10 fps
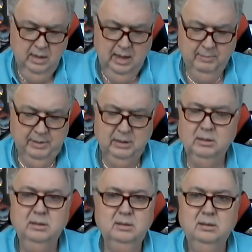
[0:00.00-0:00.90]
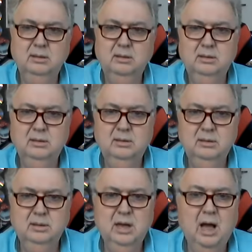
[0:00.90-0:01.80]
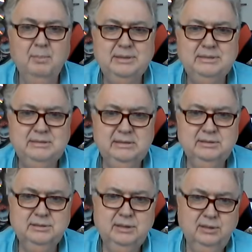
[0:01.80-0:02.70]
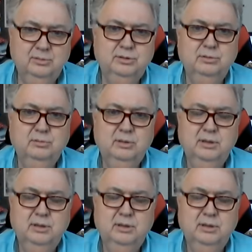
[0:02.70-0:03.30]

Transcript: I mean, common sense tells you